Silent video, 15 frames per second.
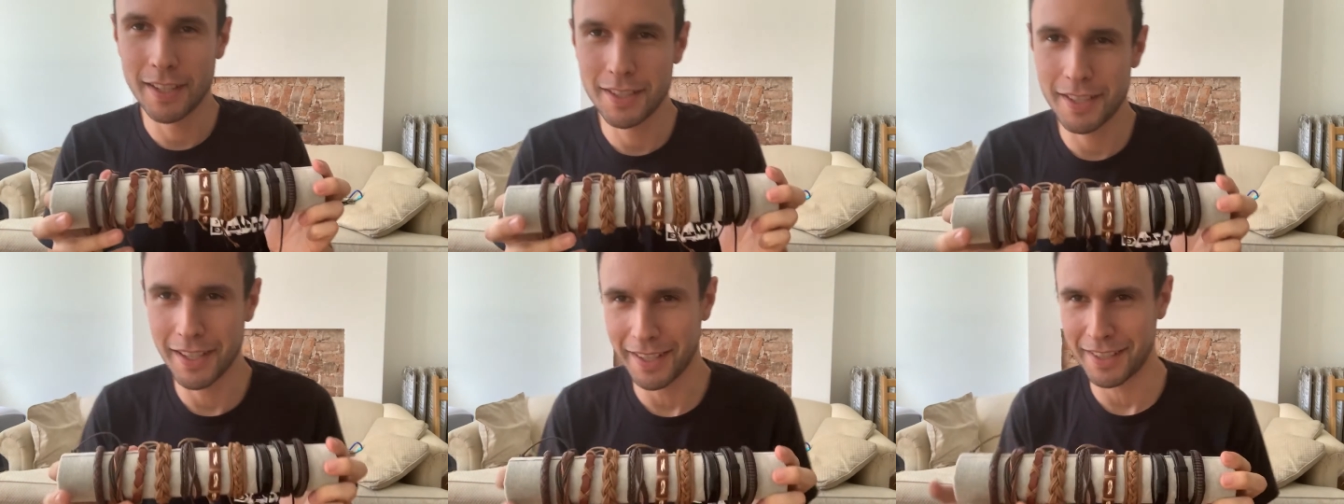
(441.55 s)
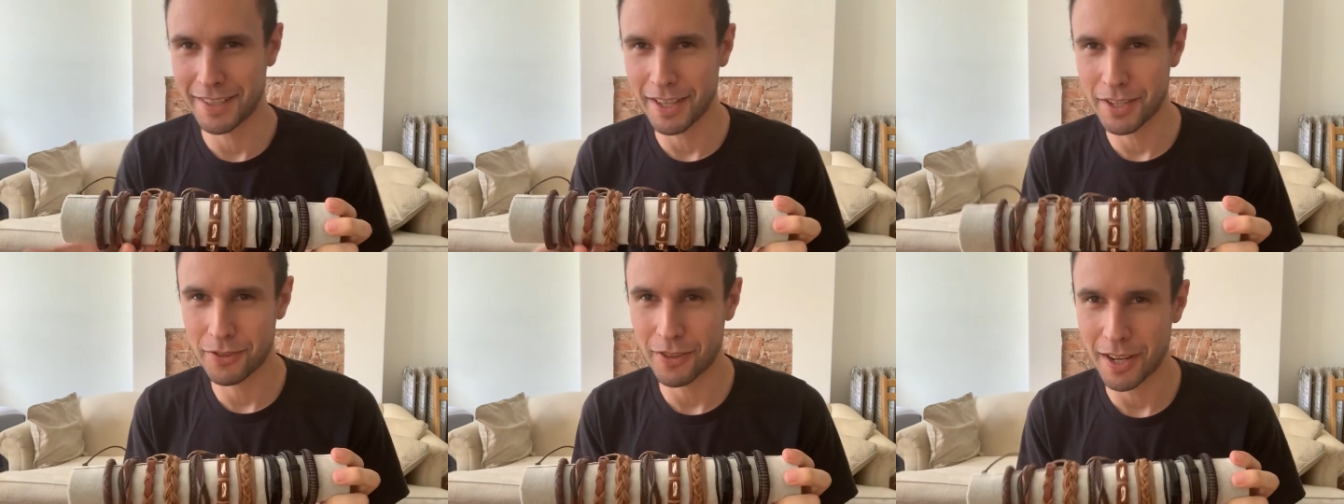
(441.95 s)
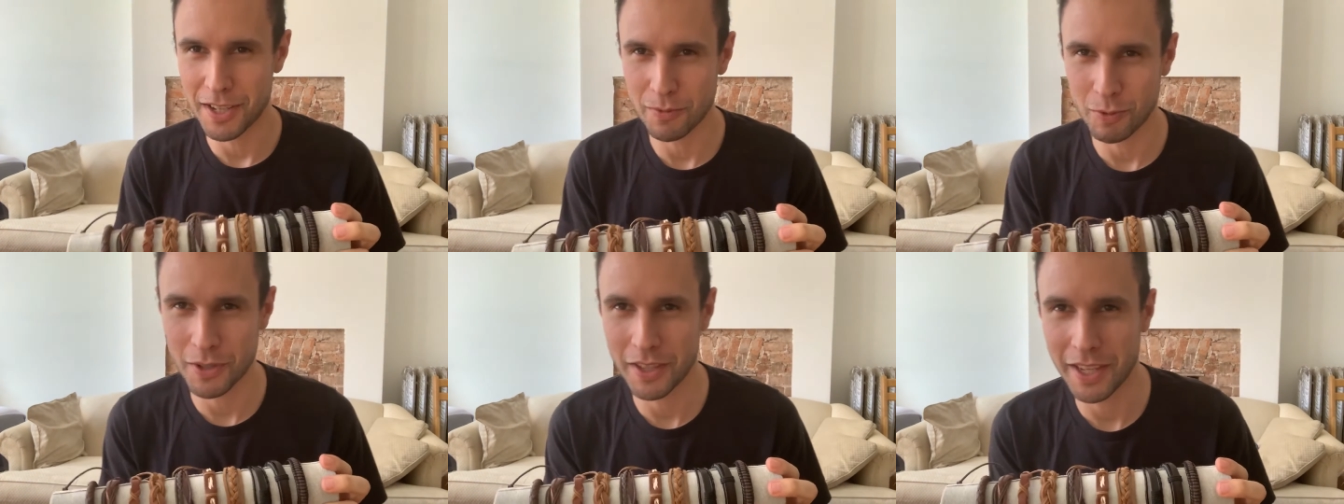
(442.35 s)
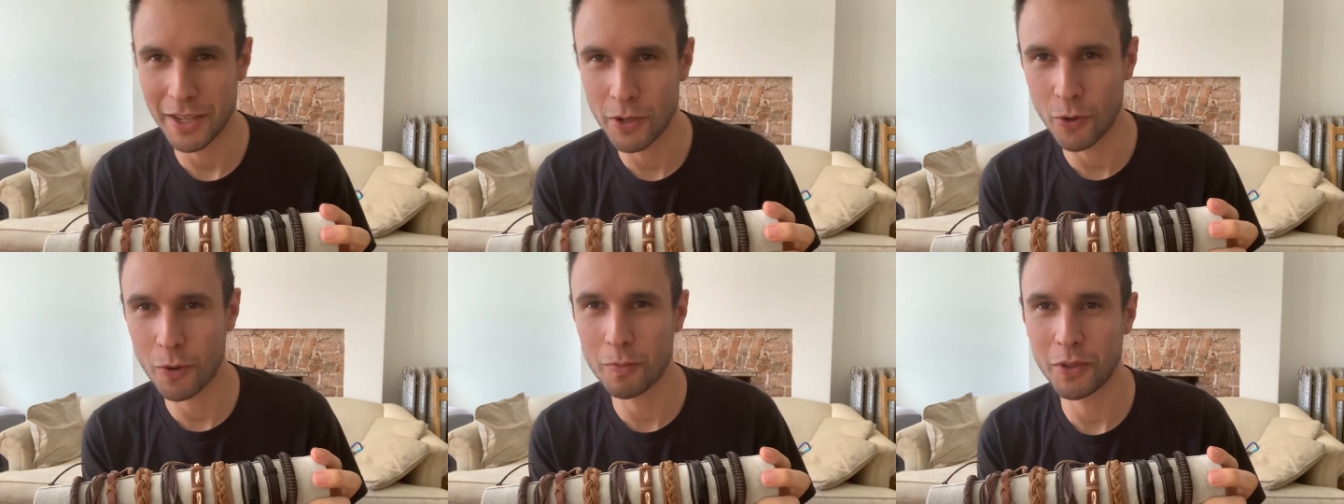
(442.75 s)
to accessorize where they
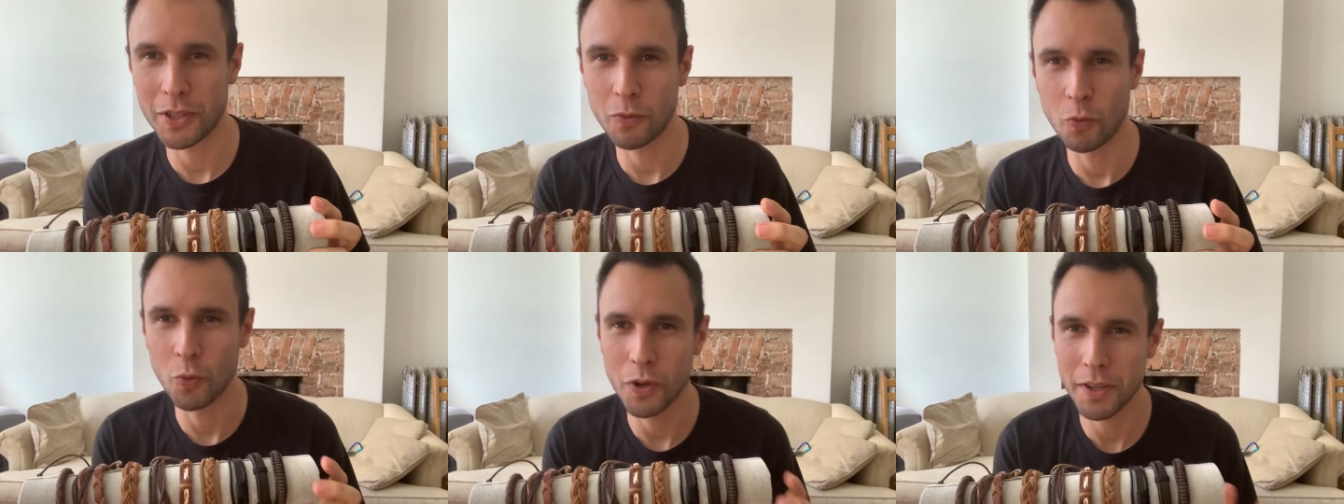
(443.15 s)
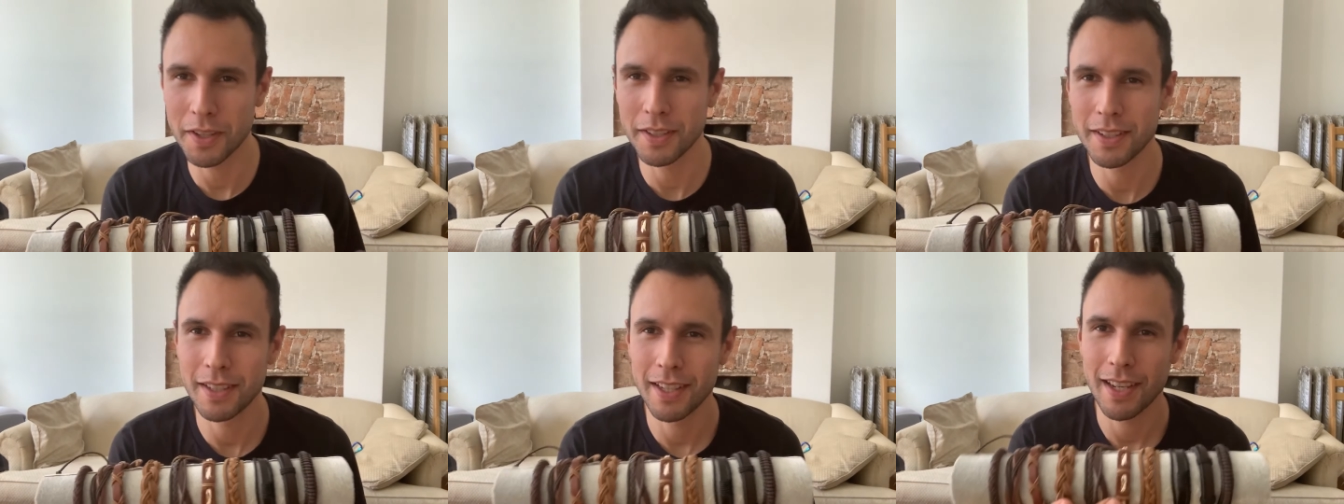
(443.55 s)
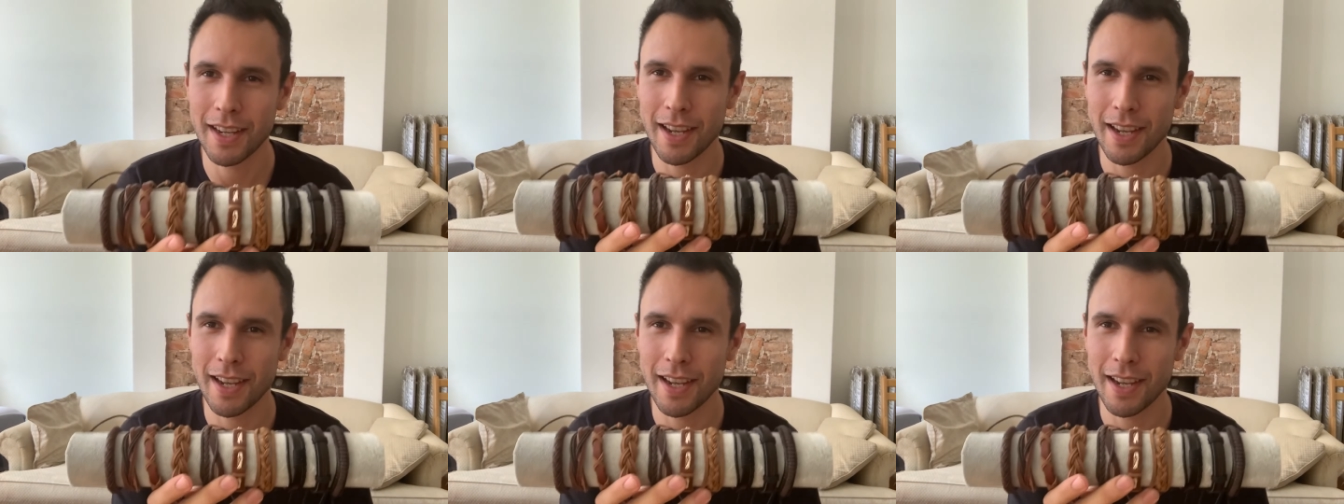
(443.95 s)
normally wouldn't